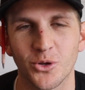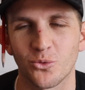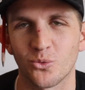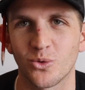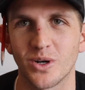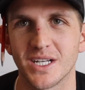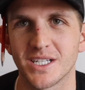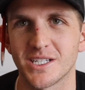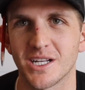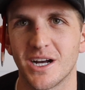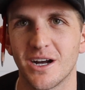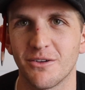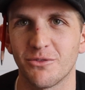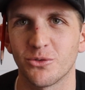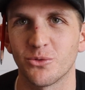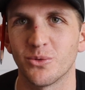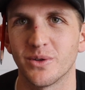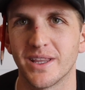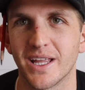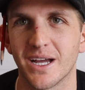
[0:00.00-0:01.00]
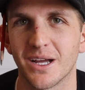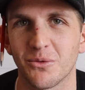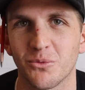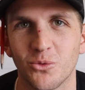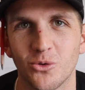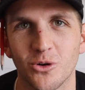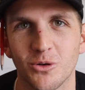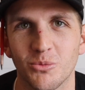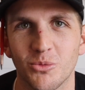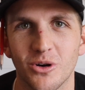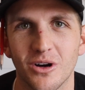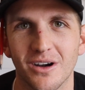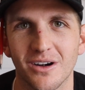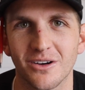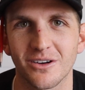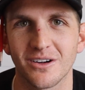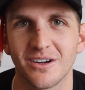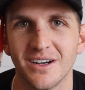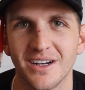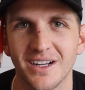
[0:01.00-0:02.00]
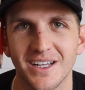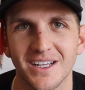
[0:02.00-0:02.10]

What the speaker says: rinse off with that warm water,